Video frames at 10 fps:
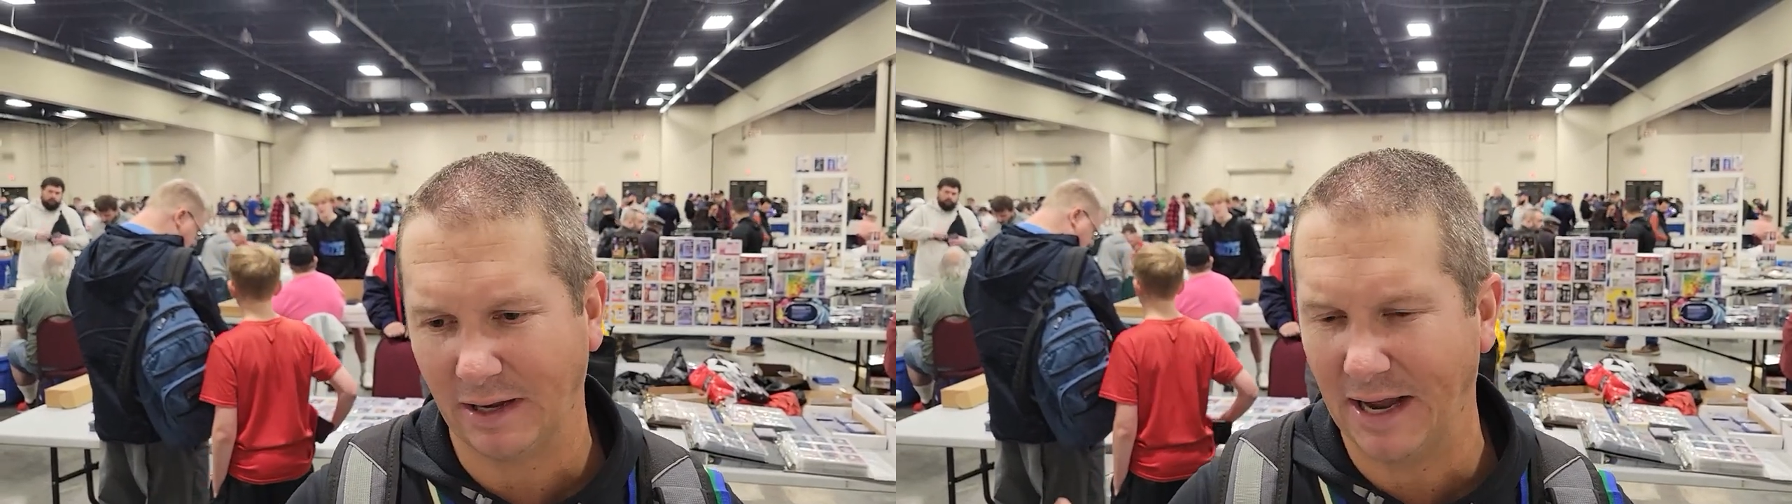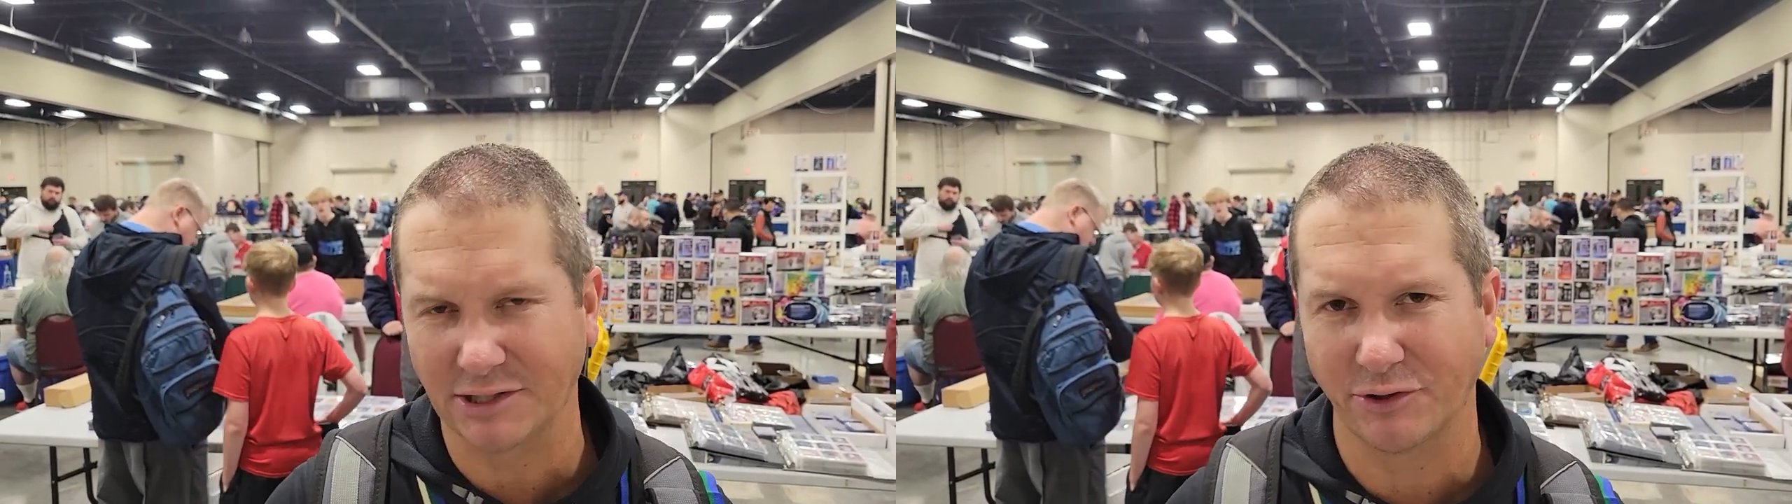
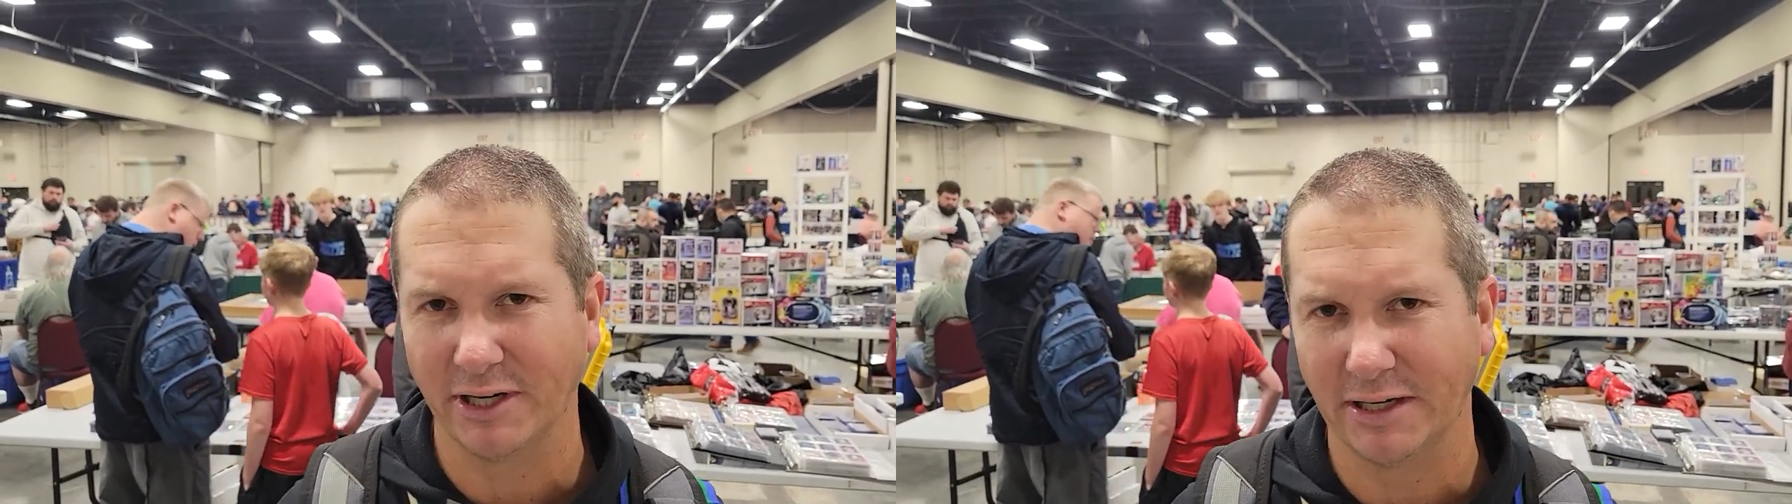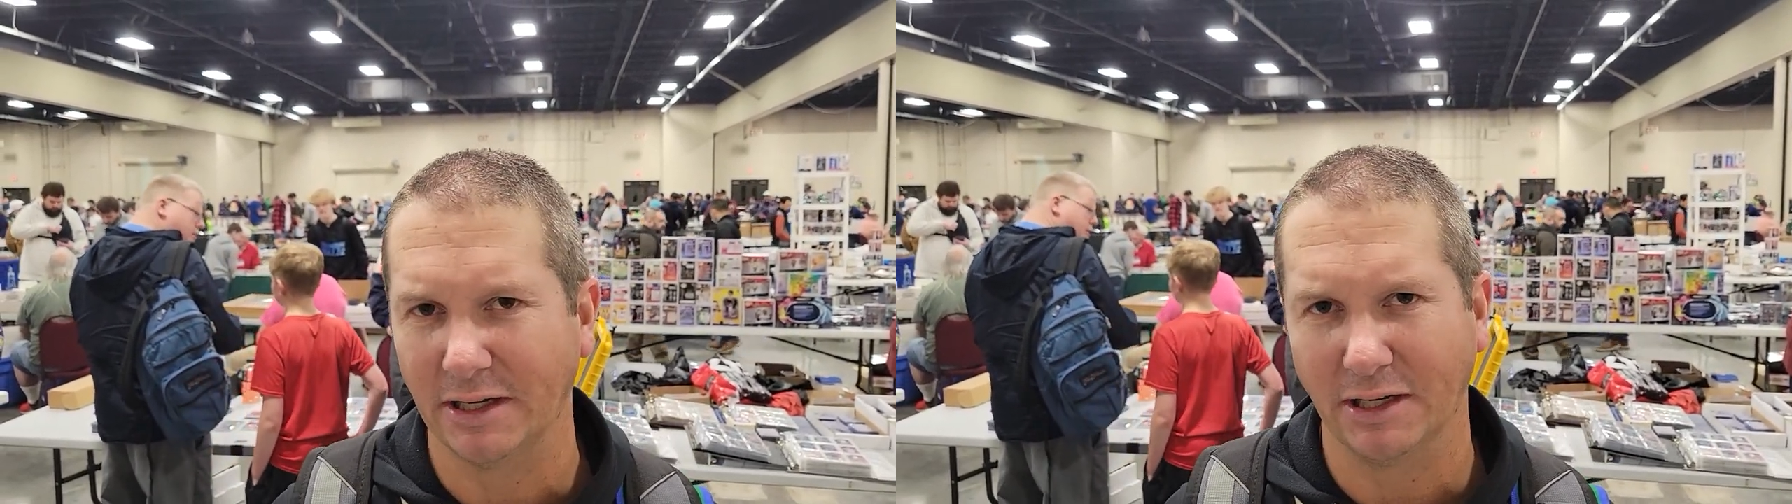Highest
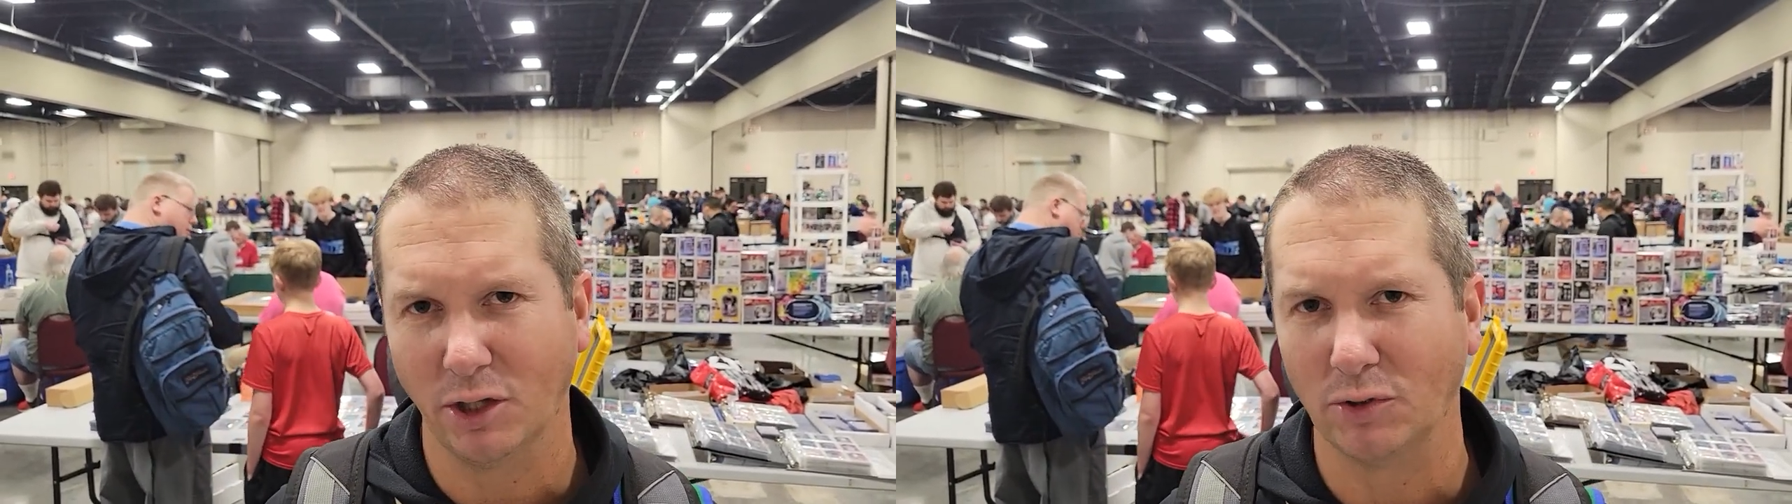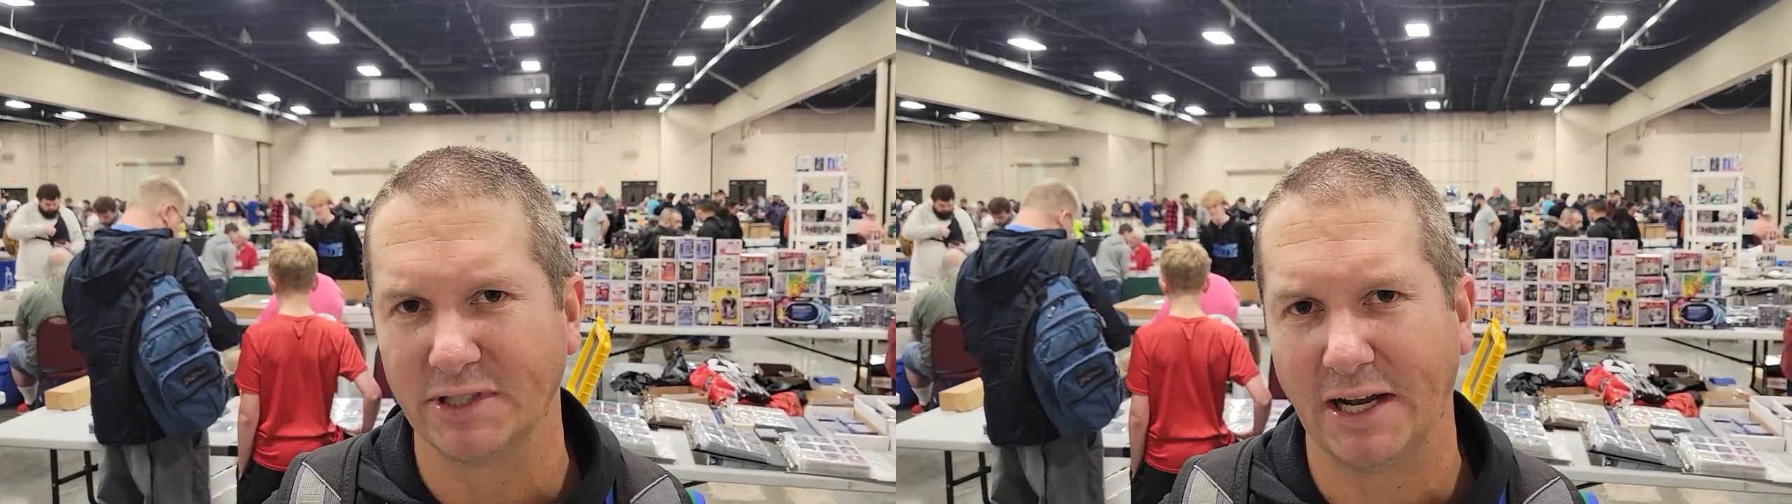graded in a
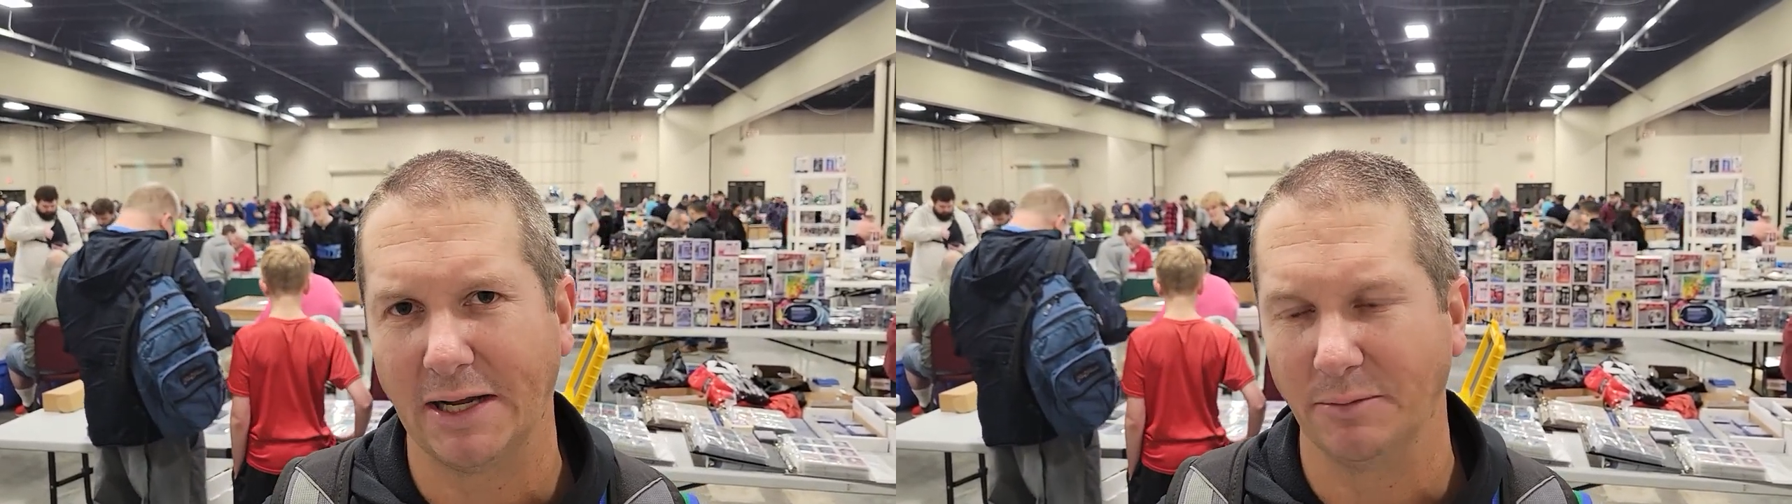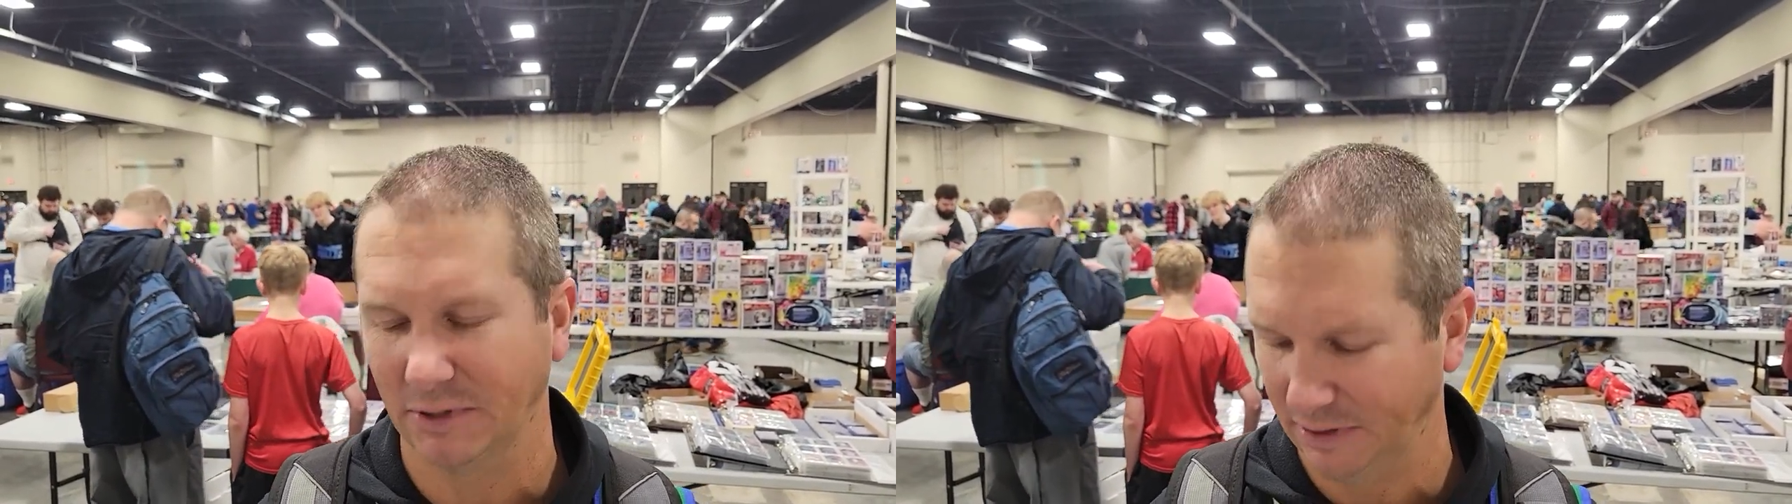long
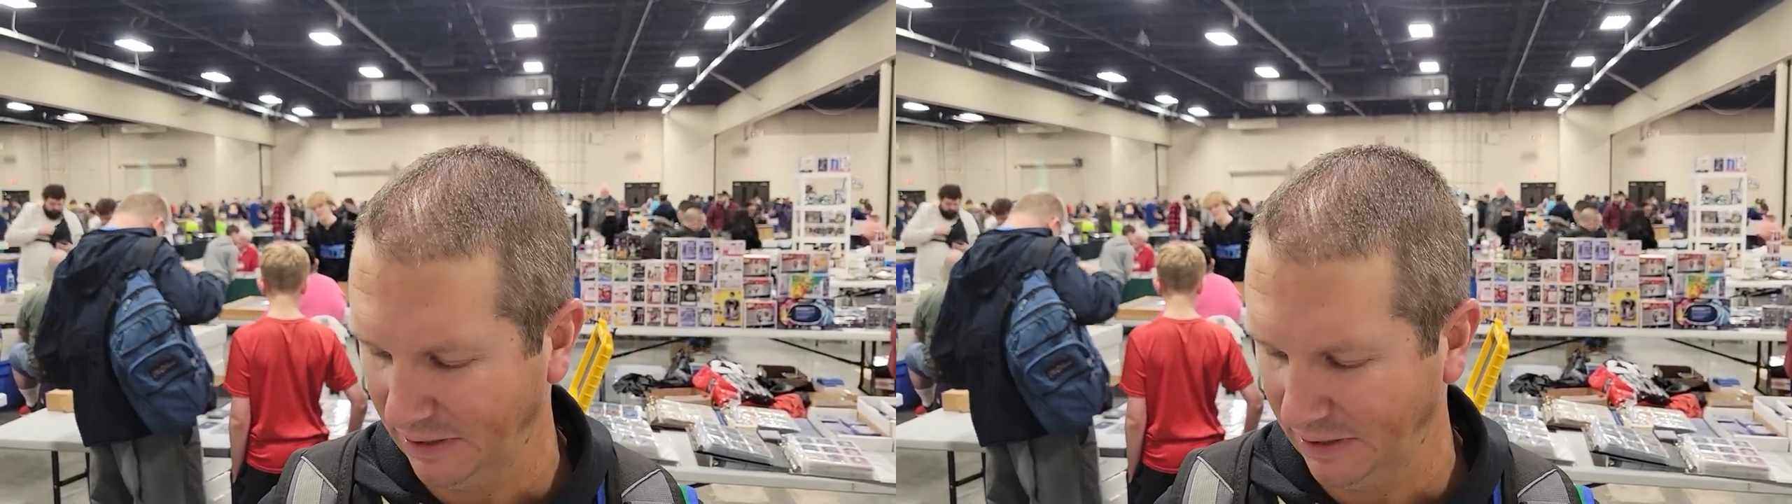time.